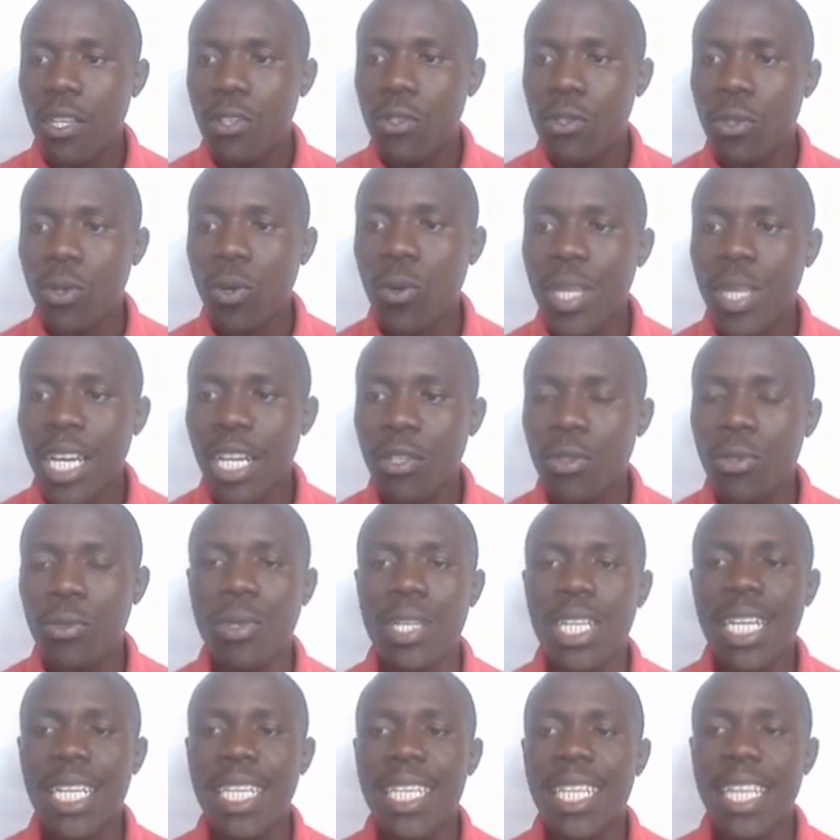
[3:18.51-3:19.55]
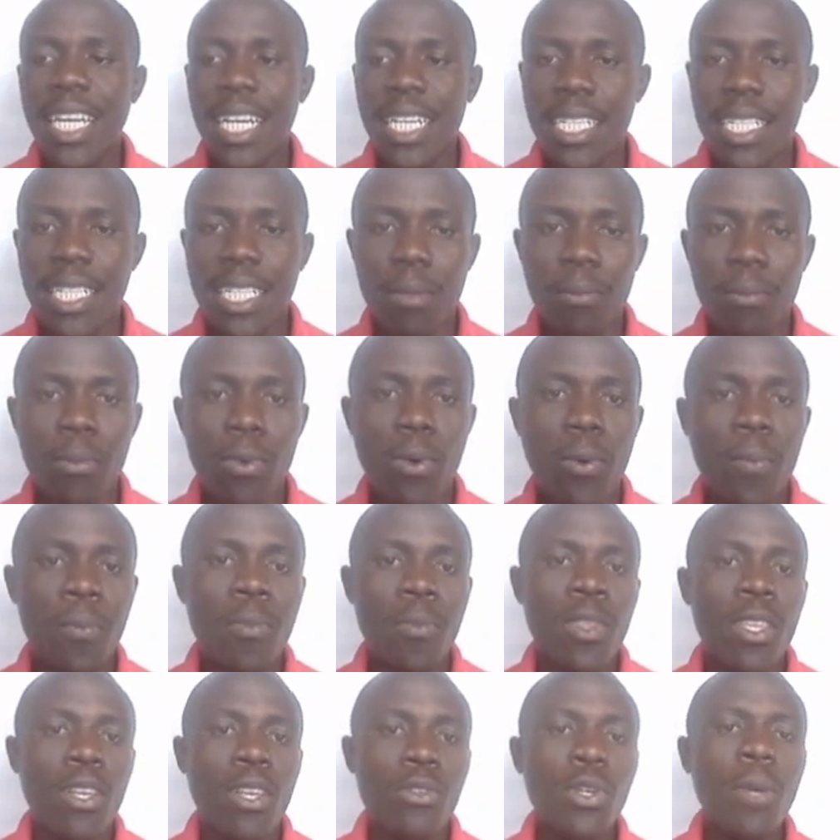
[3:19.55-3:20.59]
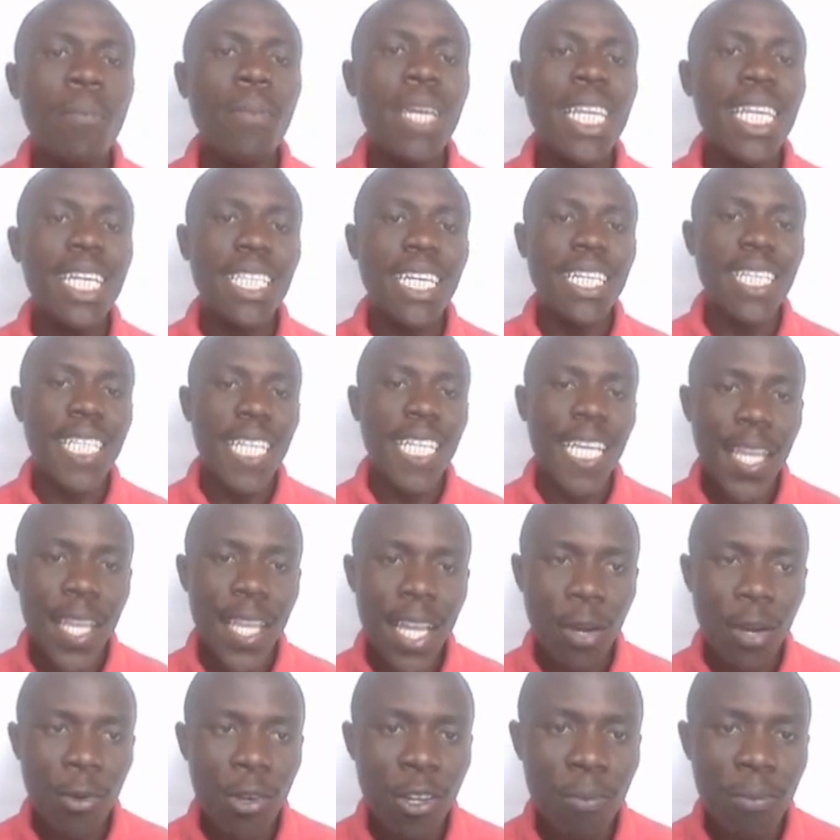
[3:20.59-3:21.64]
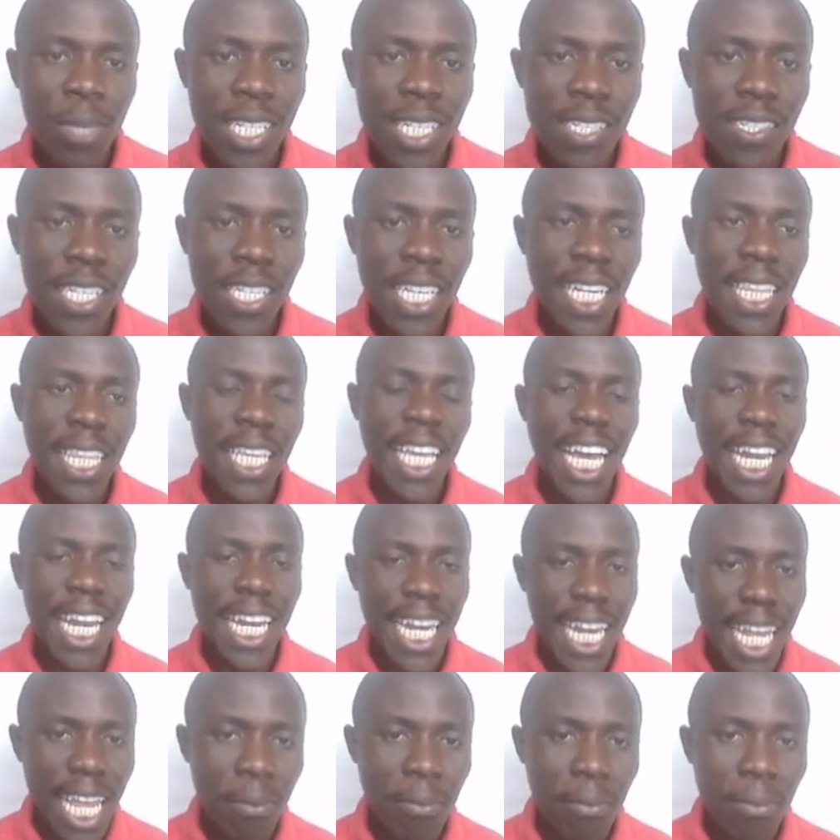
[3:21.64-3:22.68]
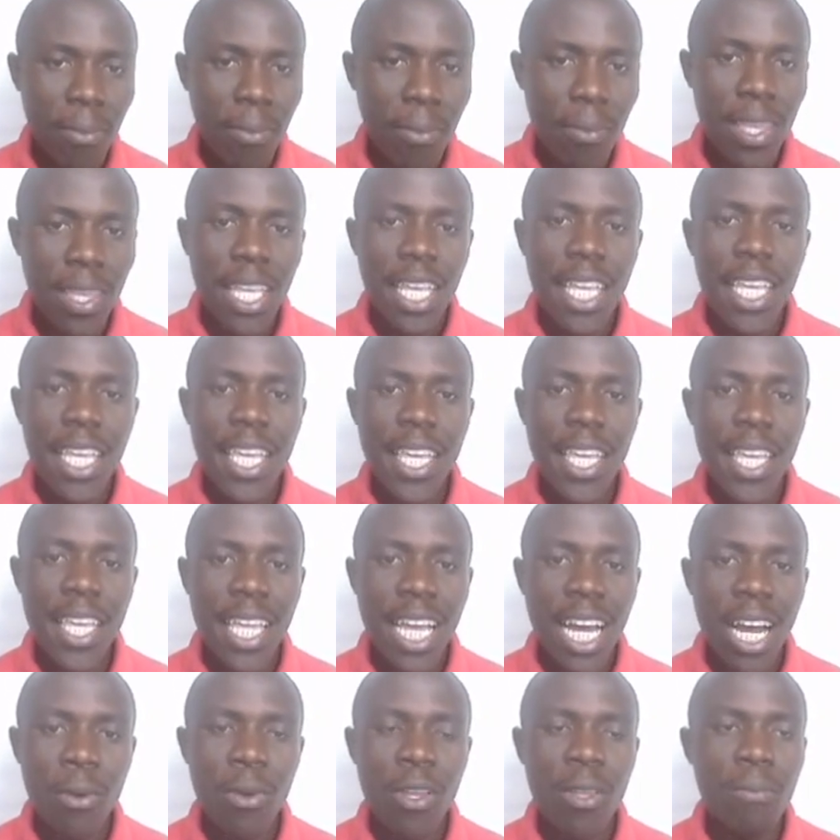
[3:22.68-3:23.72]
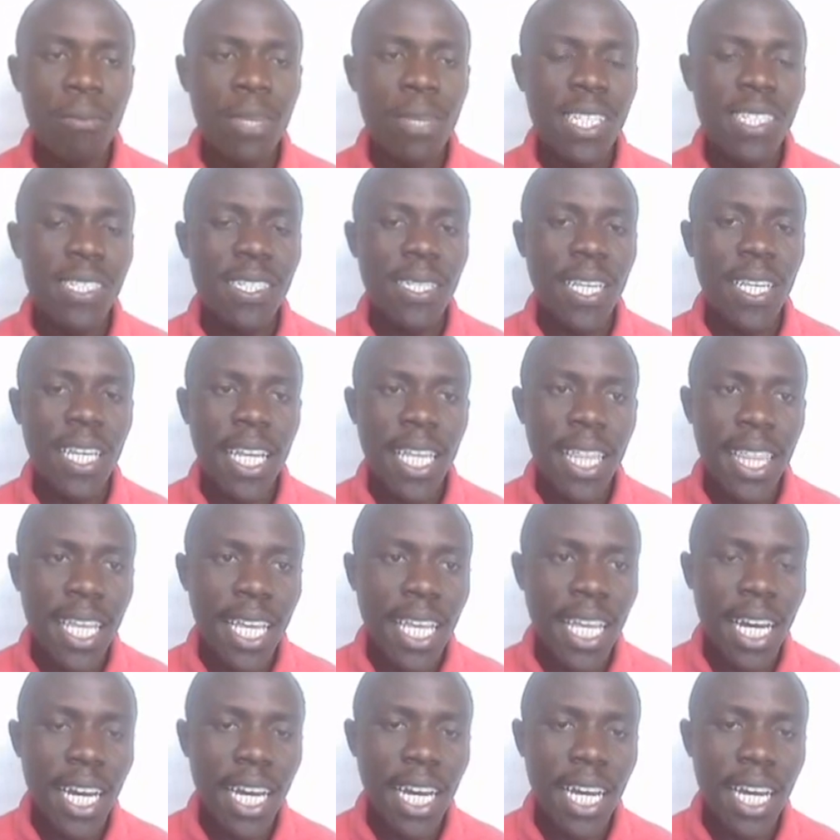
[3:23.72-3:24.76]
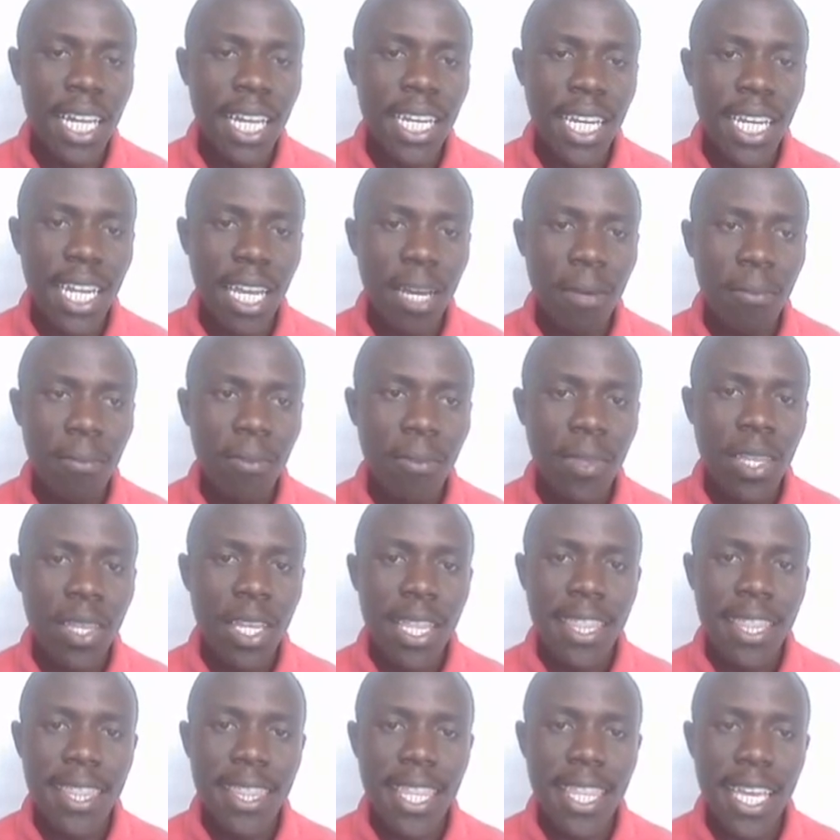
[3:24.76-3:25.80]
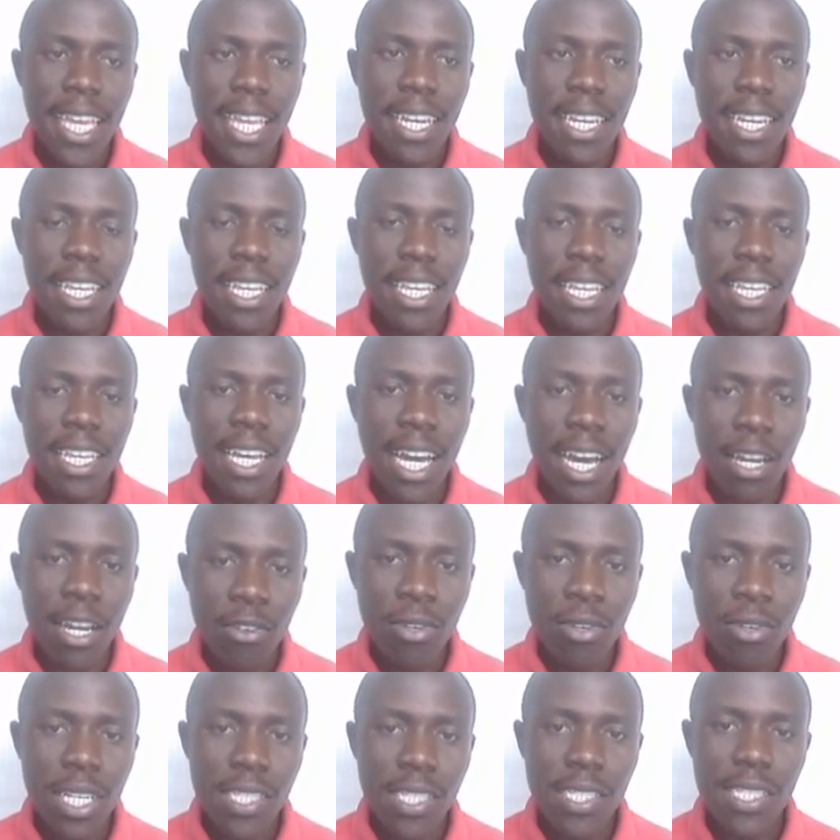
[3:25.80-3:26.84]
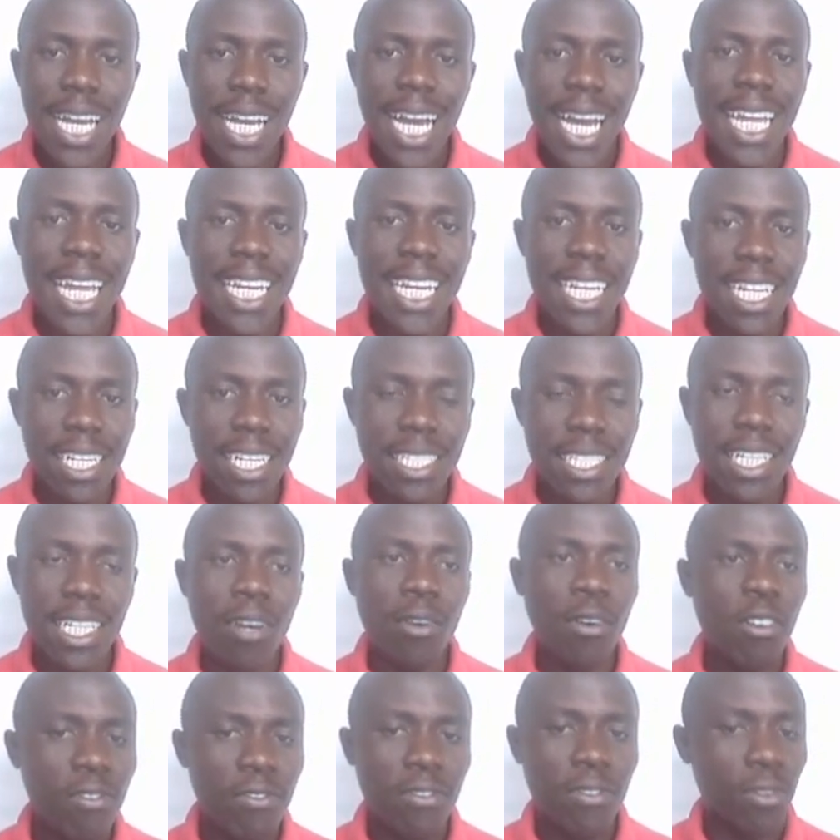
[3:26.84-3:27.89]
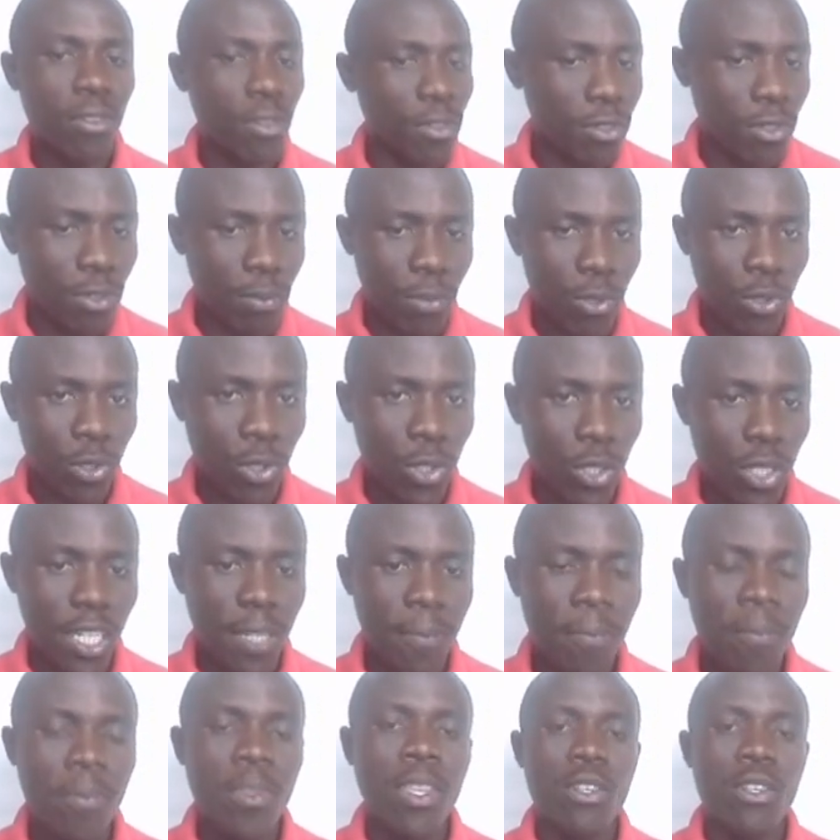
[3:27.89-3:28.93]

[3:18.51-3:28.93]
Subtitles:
So we are to create that table. So meaning that here we'll be seeing their name, here we'll be seeing their name, then address and nature of contribution.